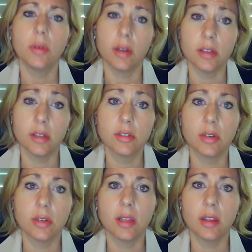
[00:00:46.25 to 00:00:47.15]

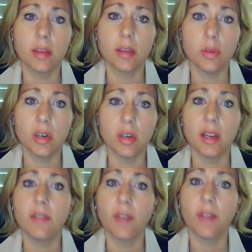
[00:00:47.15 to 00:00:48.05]
concerning the
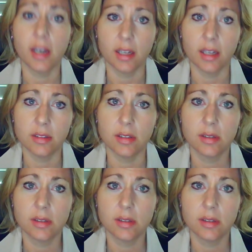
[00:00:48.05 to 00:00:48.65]
community finances.